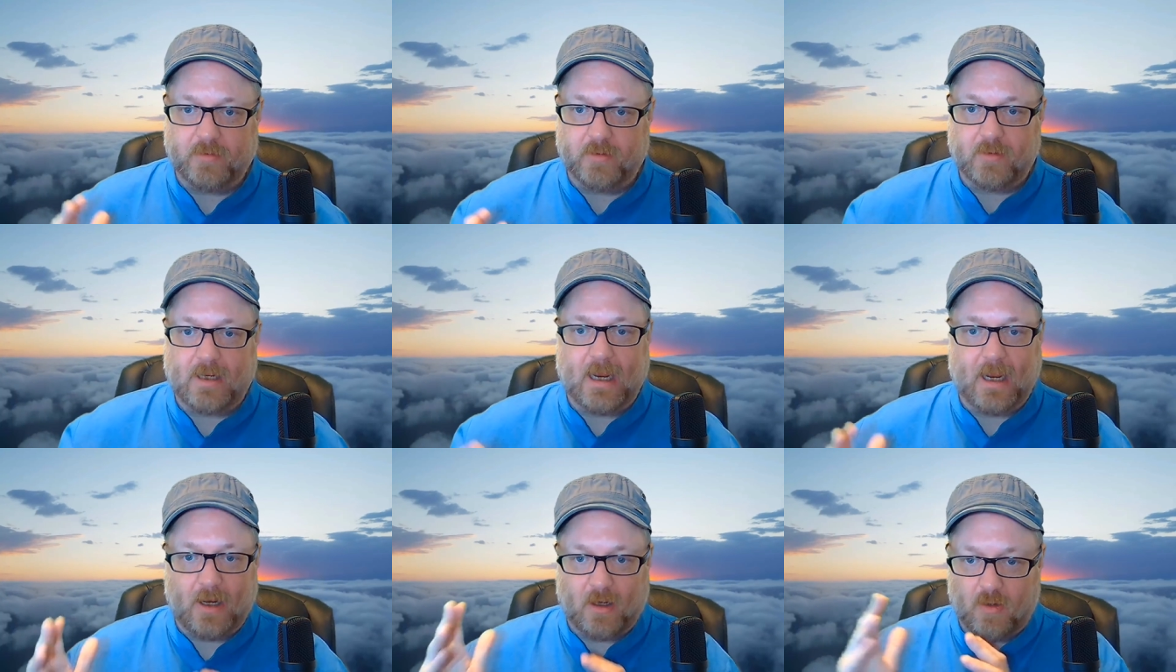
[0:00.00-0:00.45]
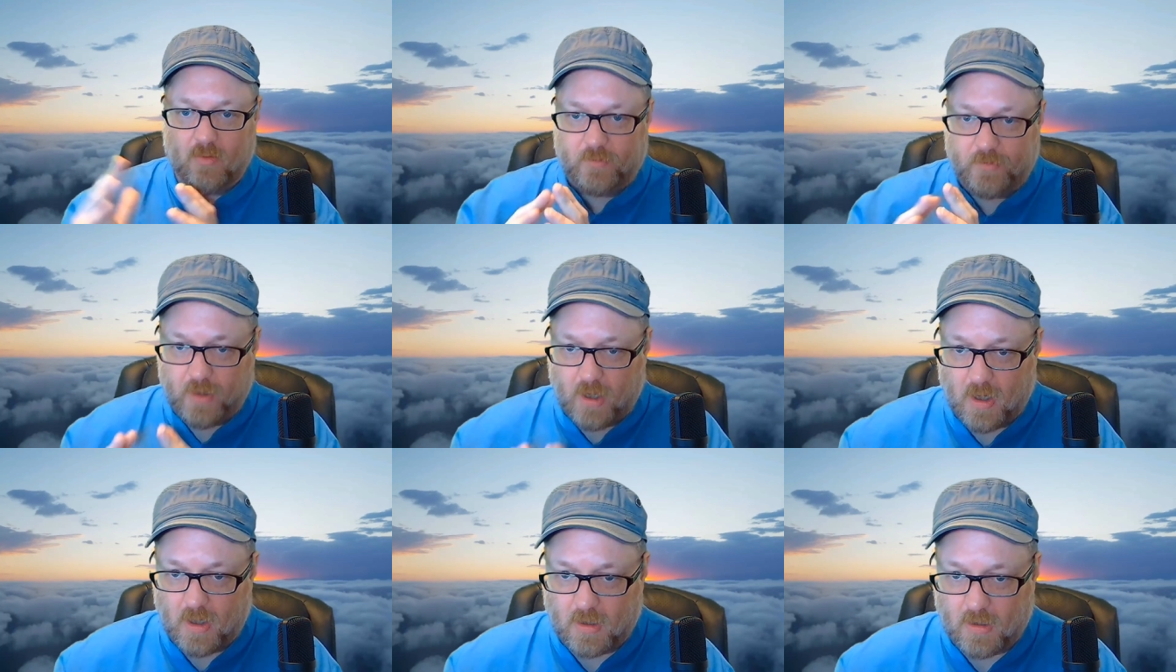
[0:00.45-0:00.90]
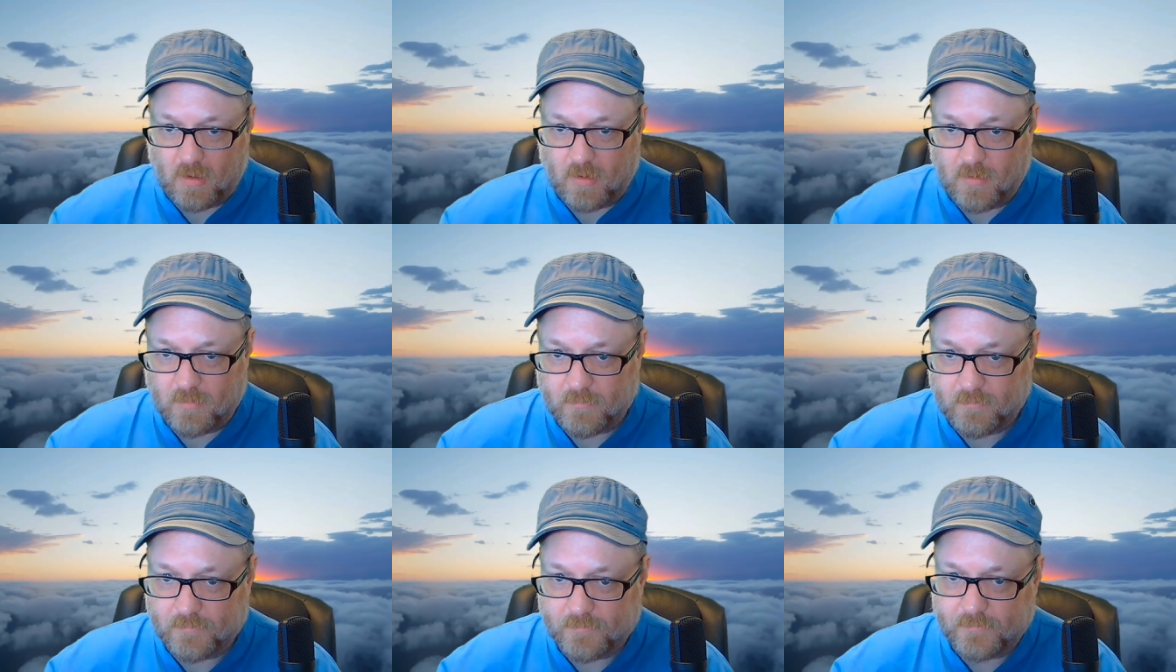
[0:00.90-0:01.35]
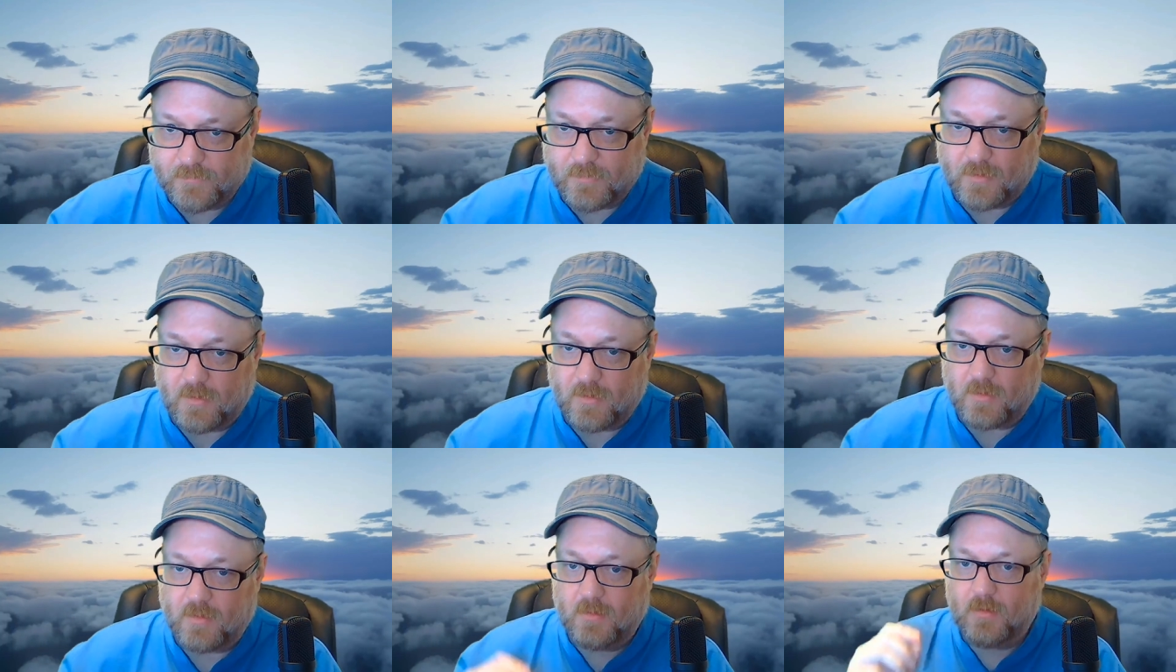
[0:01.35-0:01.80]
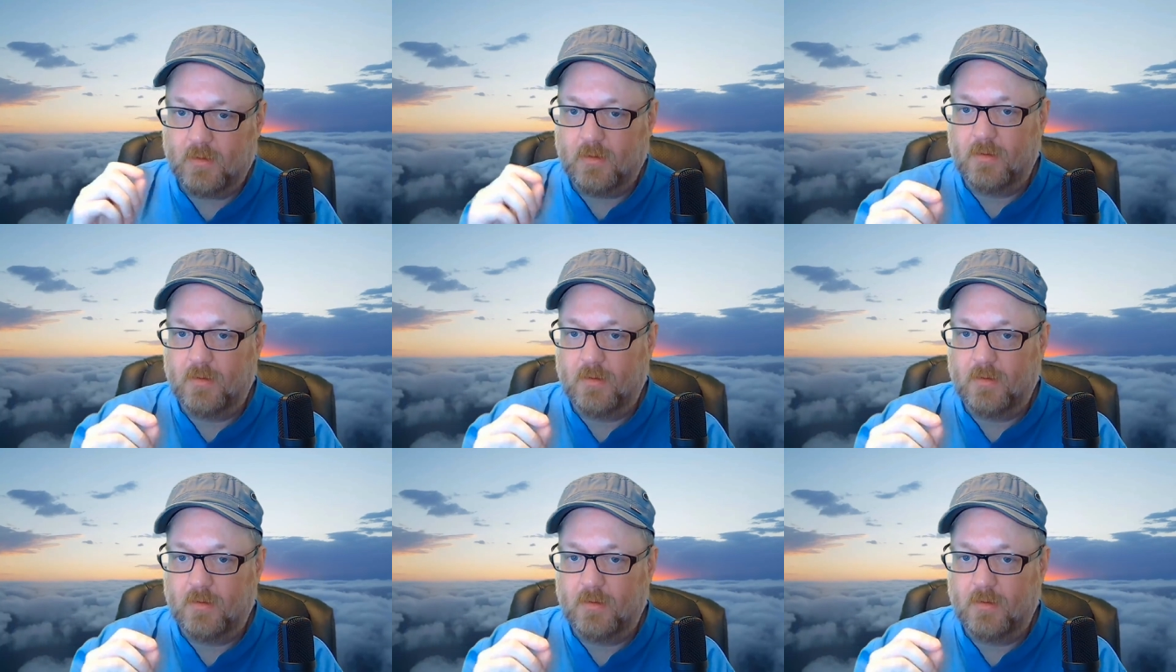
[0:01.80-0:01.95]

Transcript: You can't go darker. So